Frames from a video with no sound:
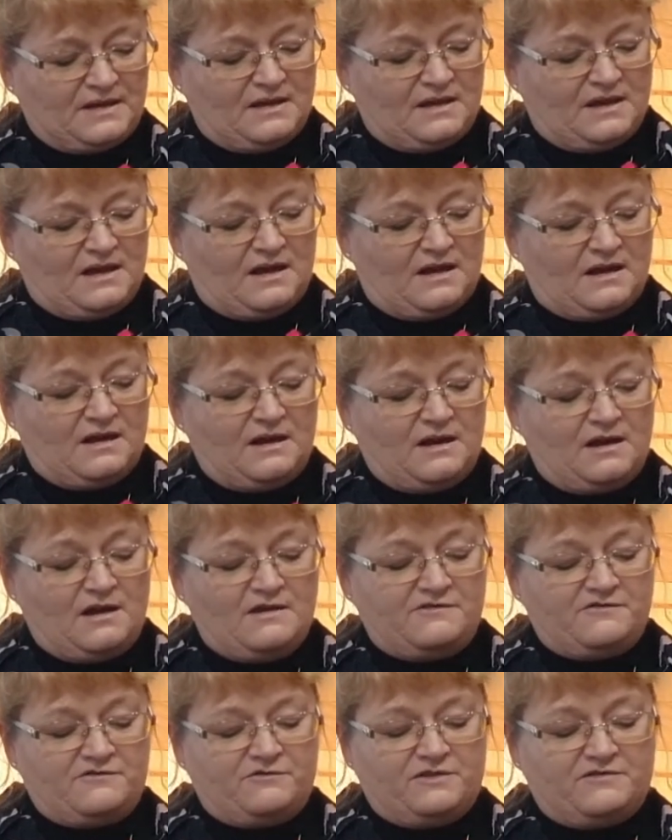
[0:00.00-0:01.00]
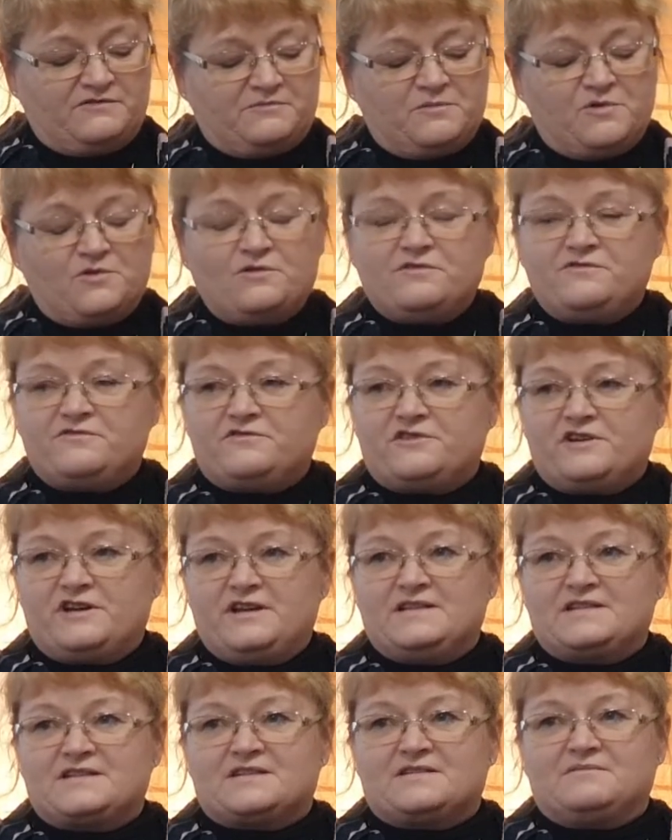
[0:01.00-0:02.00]
a life with more
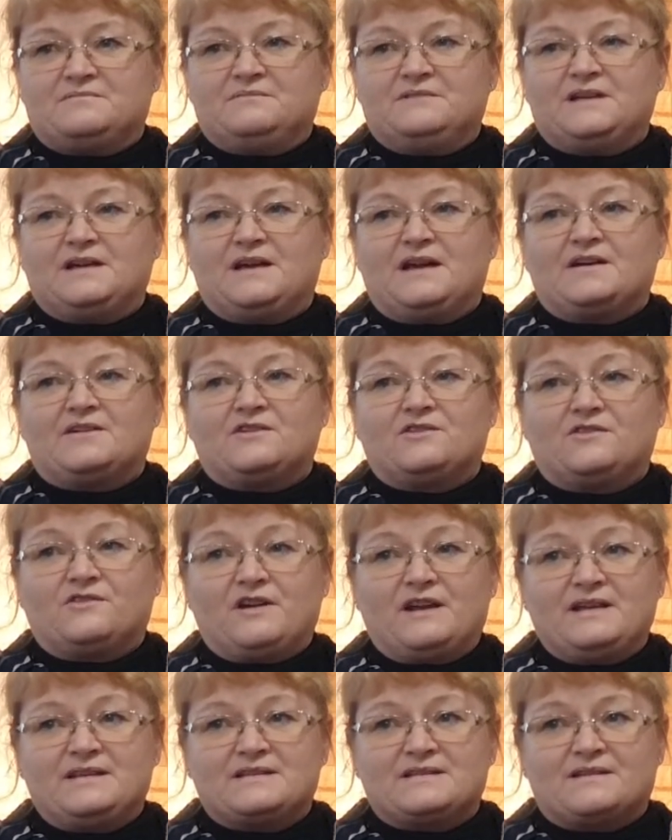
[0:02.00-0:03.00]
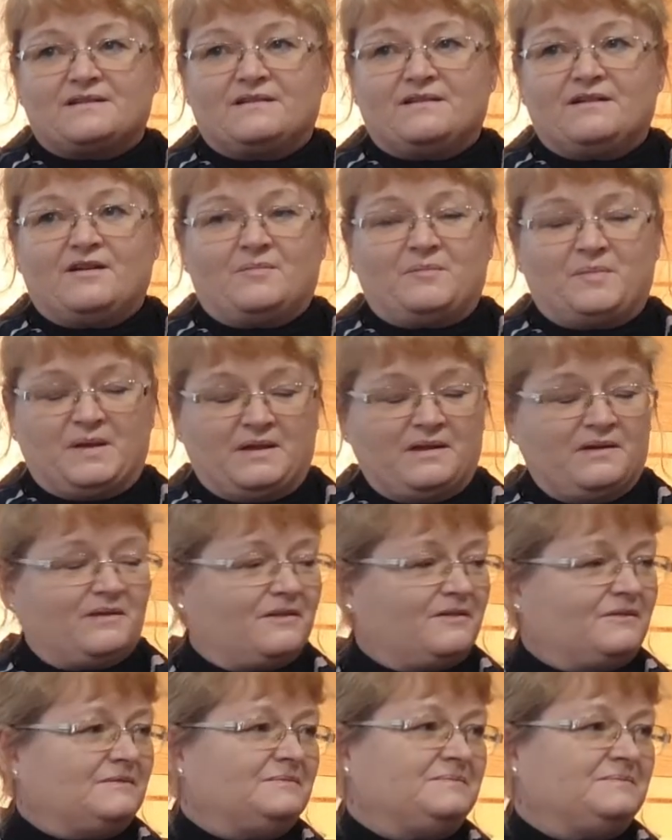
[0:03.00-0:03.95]
freedom and greater appeal.